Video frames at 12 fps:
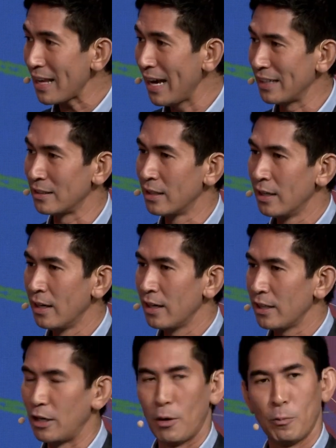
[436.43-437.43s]
And
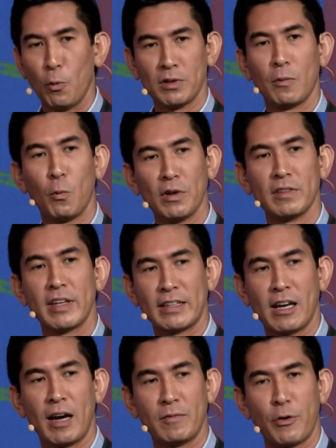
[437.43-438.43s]
you know, one thing
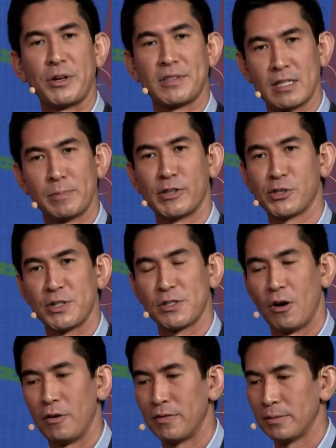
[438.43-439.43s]
that I'm very suspicious
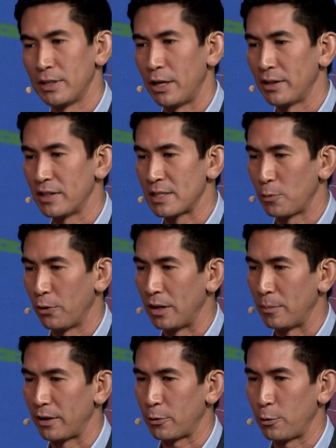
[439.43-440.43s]
of, you know, at this point in
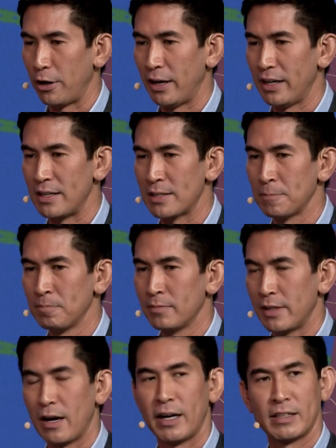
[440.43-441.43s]
my career, is
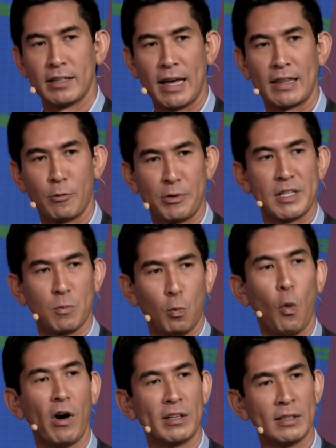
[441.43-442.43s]
the idea that there is
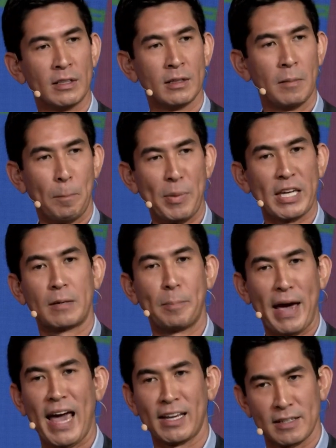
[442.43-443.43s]
one big
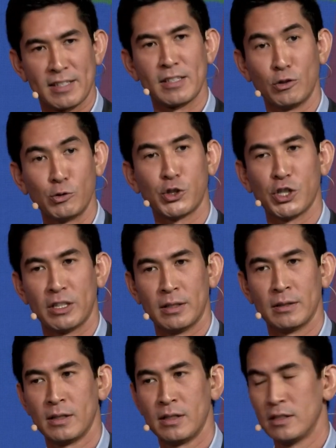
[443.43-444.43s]
bang solution
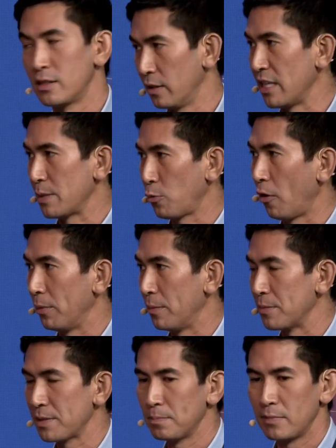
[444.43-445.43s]
to these
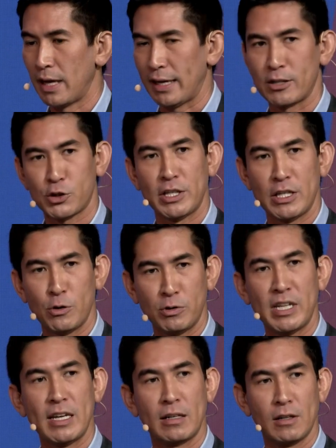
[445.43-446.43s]
problems. Like, actually, you
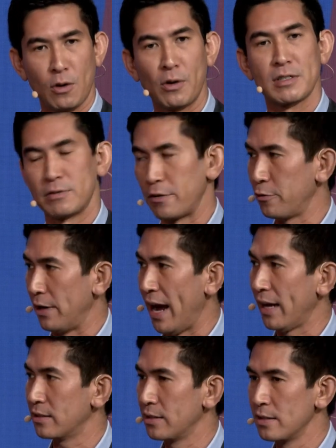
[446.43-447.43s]
need lots of different
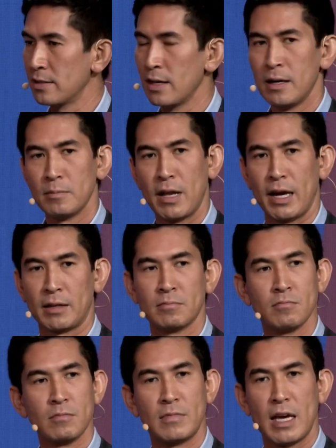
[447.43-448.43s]
actors. Like,
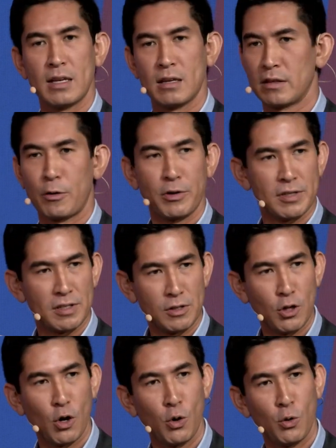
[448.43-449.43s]
there is
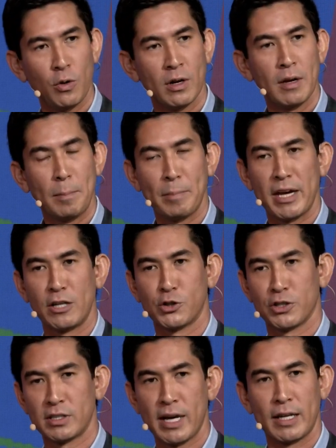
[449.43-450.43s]
no
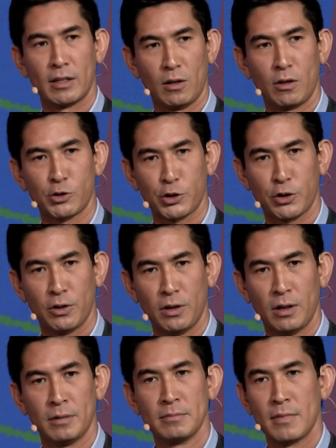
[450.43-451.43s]
major
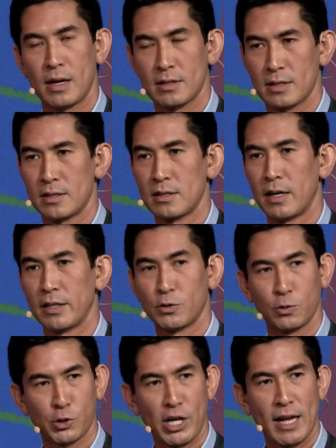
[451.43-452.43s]
technological and
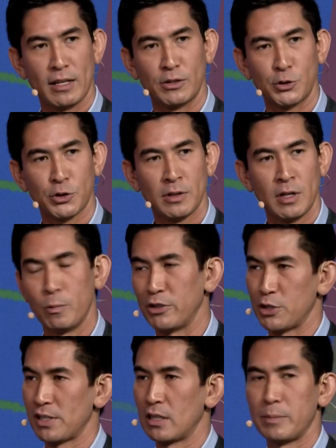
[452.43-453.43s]
societal challenge which
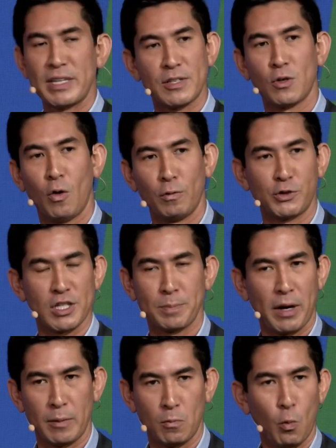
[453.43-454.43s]
is going to be solved just
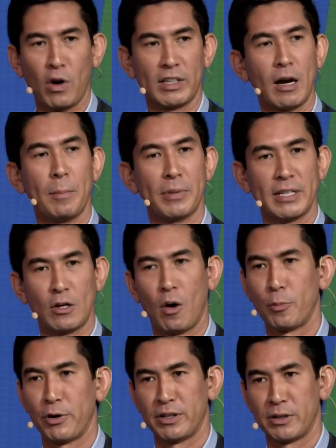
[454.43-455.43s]
by one company
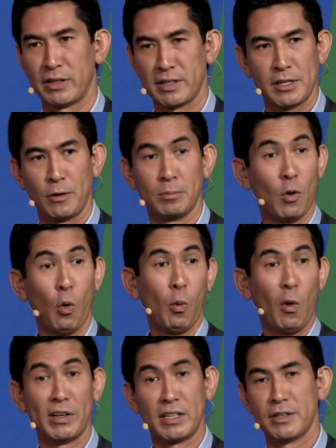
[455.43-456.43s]
operating on its own or
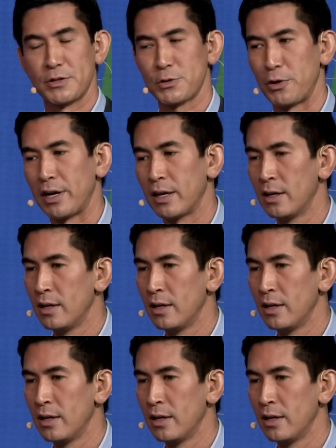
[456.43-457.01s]
one industry.